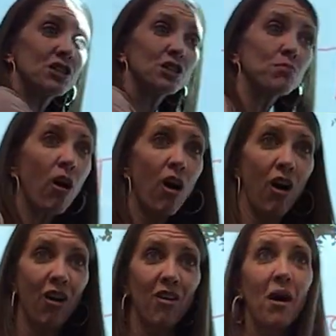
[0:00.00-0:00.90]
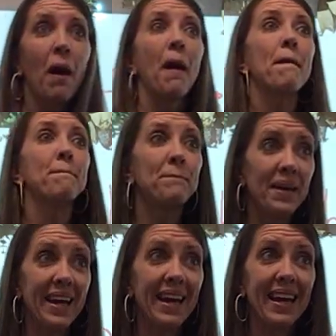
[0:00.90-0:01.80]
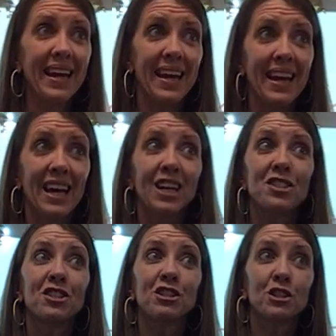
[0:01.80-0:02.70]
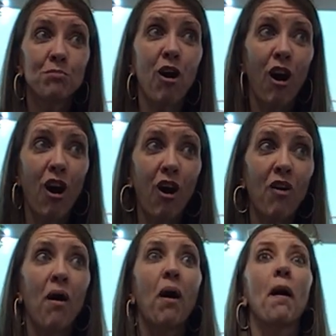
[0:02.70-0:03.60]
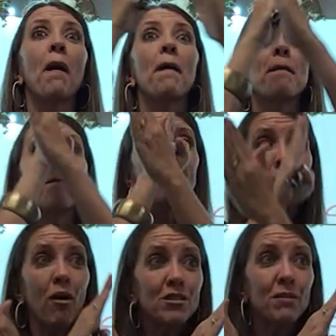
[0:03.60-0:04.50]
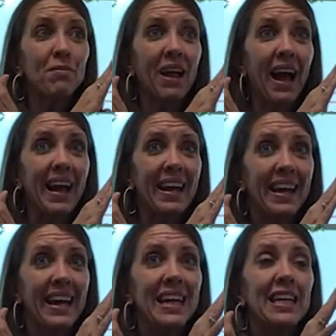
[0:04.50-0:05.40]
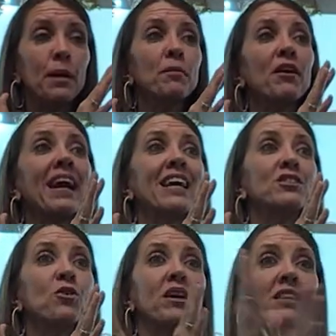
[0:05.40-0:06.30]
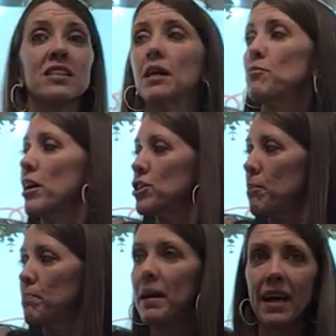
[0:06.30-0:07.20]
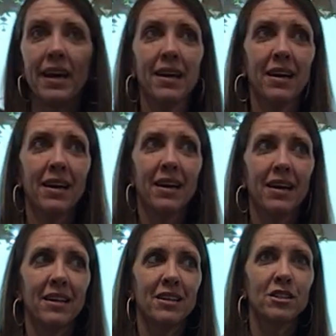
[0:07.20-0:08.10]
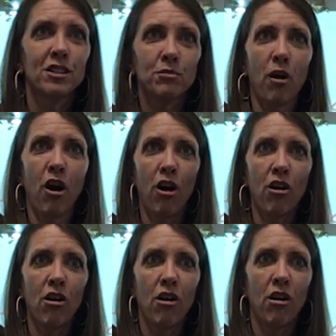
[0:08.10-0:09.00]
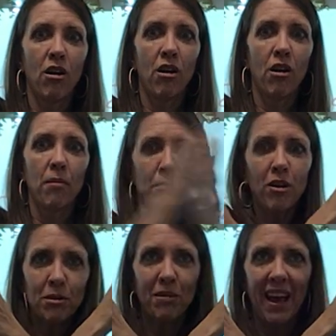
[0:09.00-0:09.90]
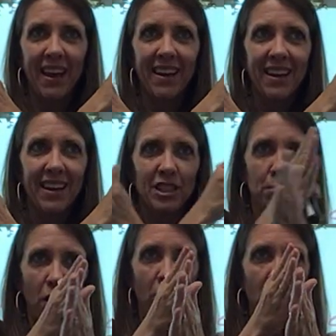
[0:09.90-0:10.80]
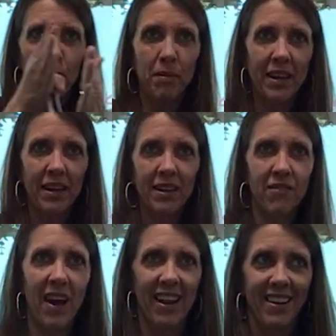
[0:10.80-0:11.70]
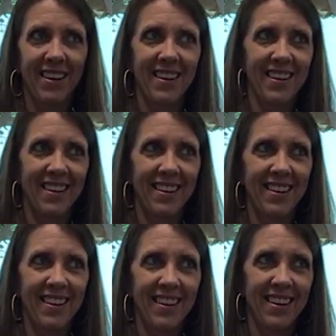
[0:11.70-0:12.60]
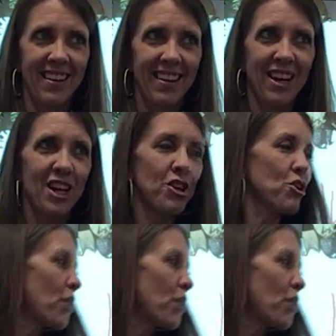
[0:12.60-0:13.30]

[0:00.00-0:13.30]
to small. Big to small. Multiply. Keep your hands going in the same direction. Big, small, multiply. Small, big, divide. You're